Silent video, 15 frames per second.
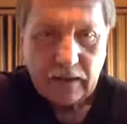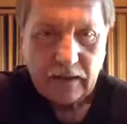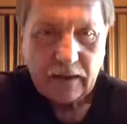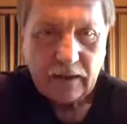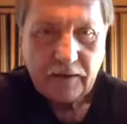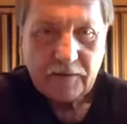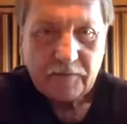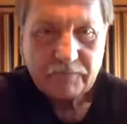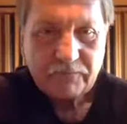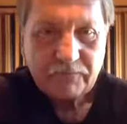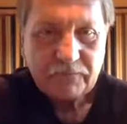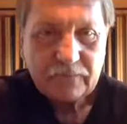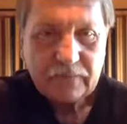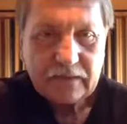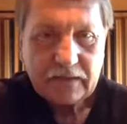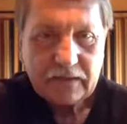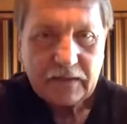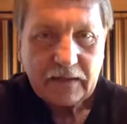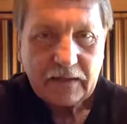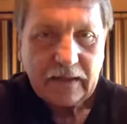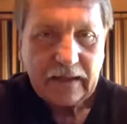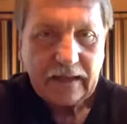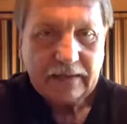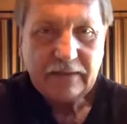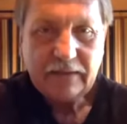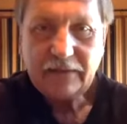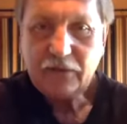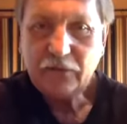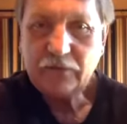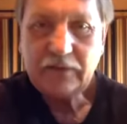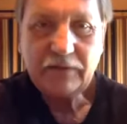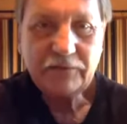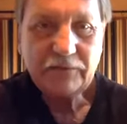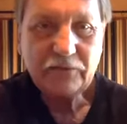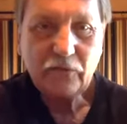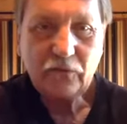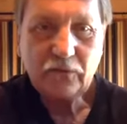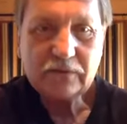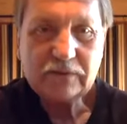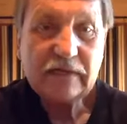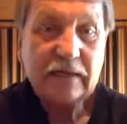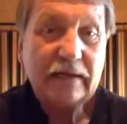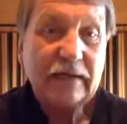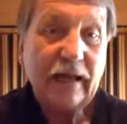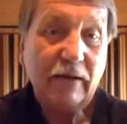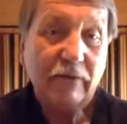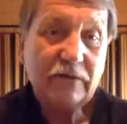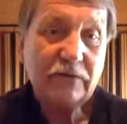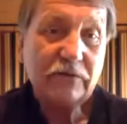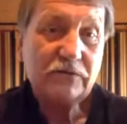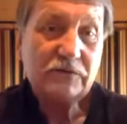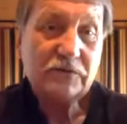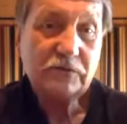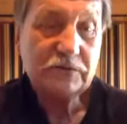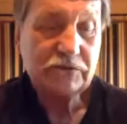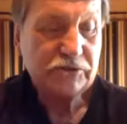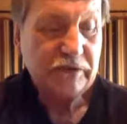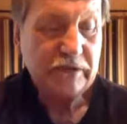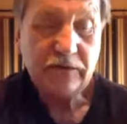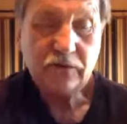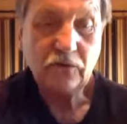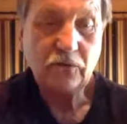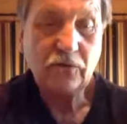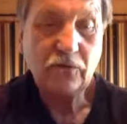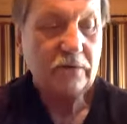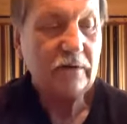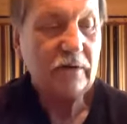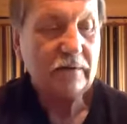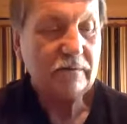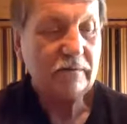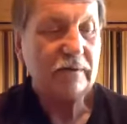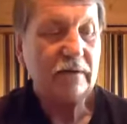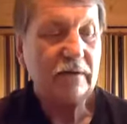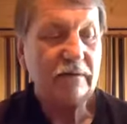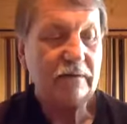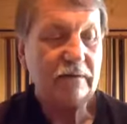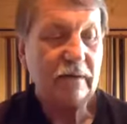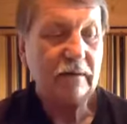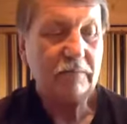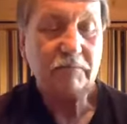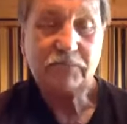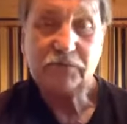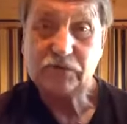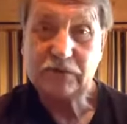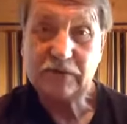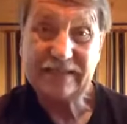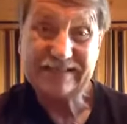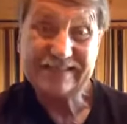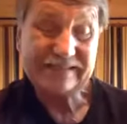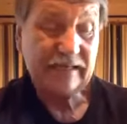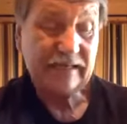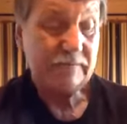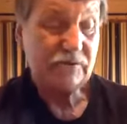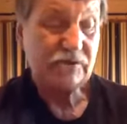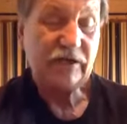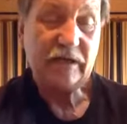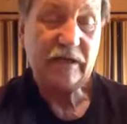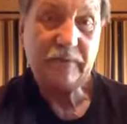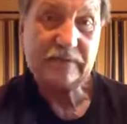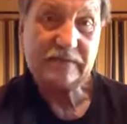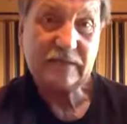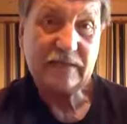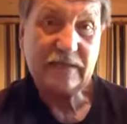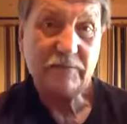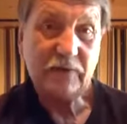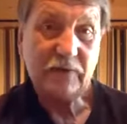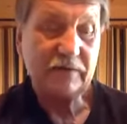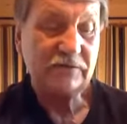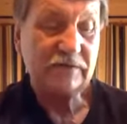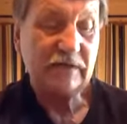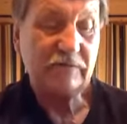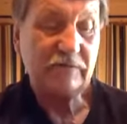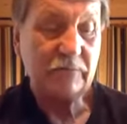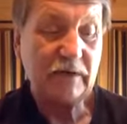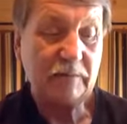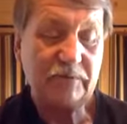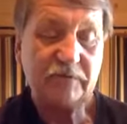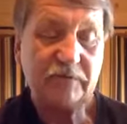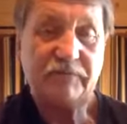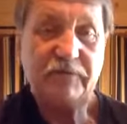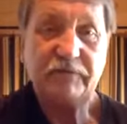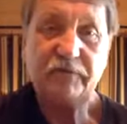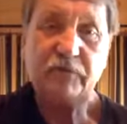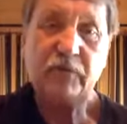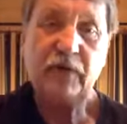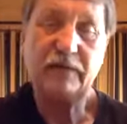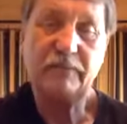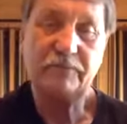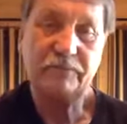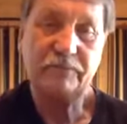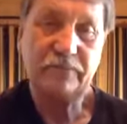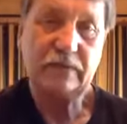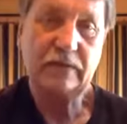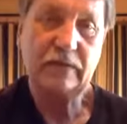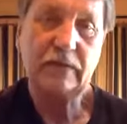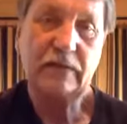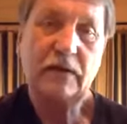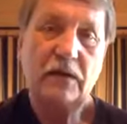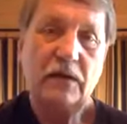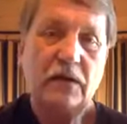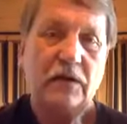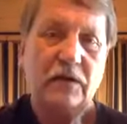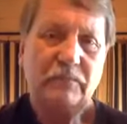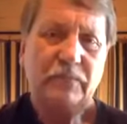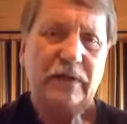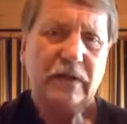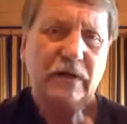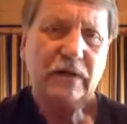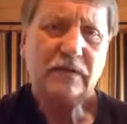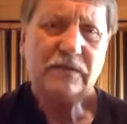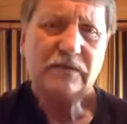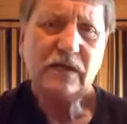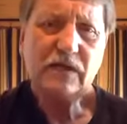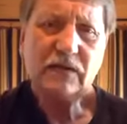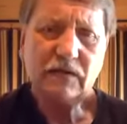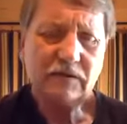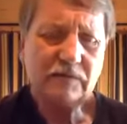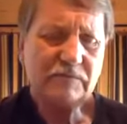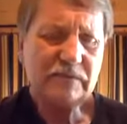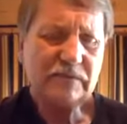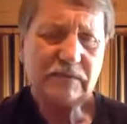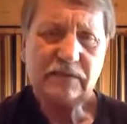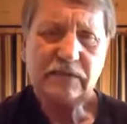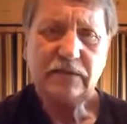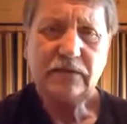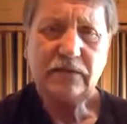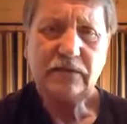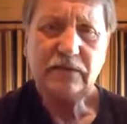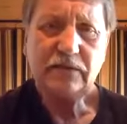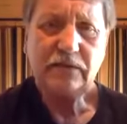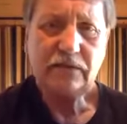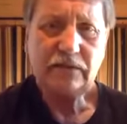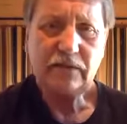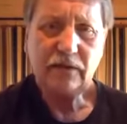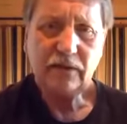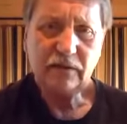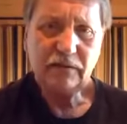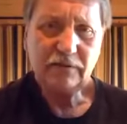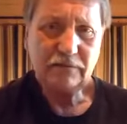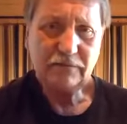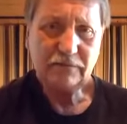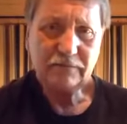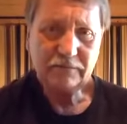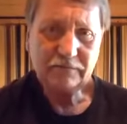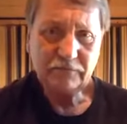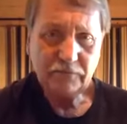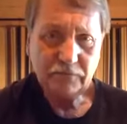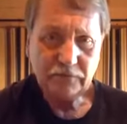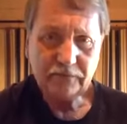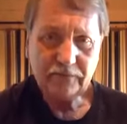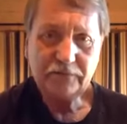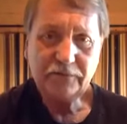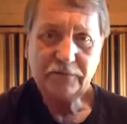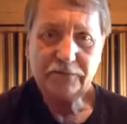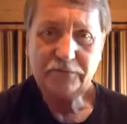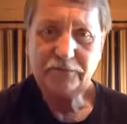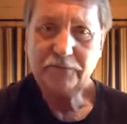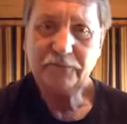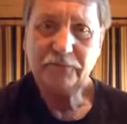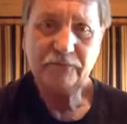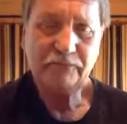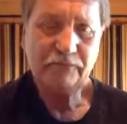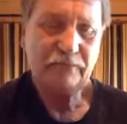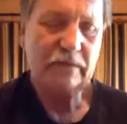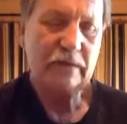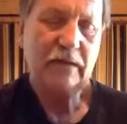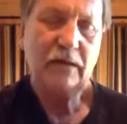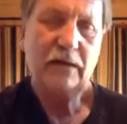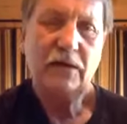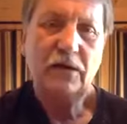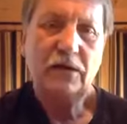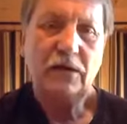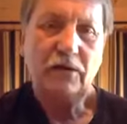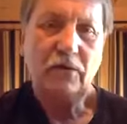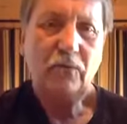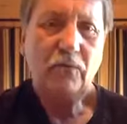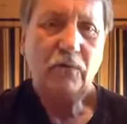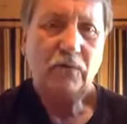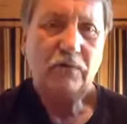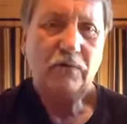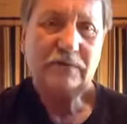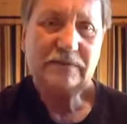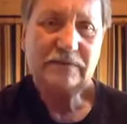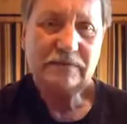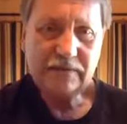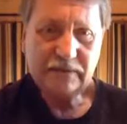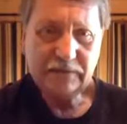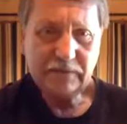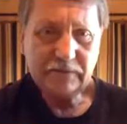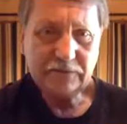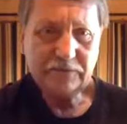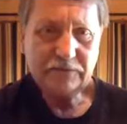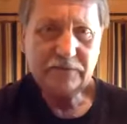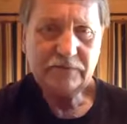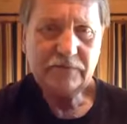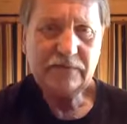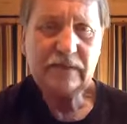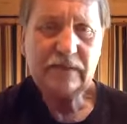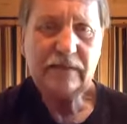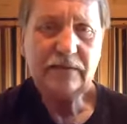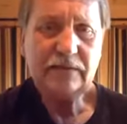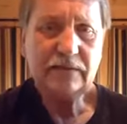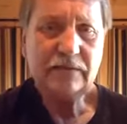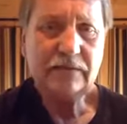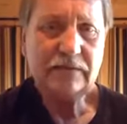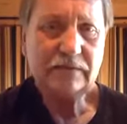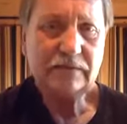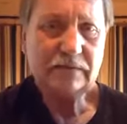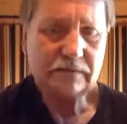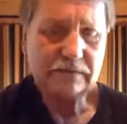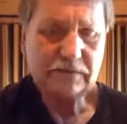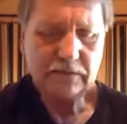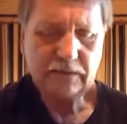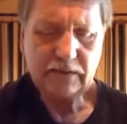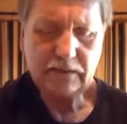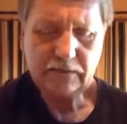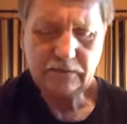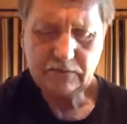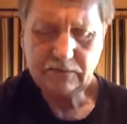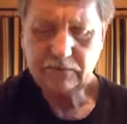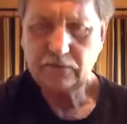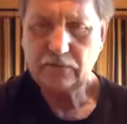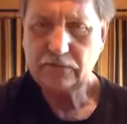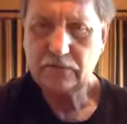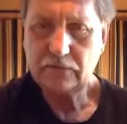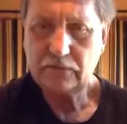And then the only other chords, now it goes to a G chord, the same shape as the E minor 7, but up at the 5th fret. Because I'm still in love with you, I want to see you dance again. Or,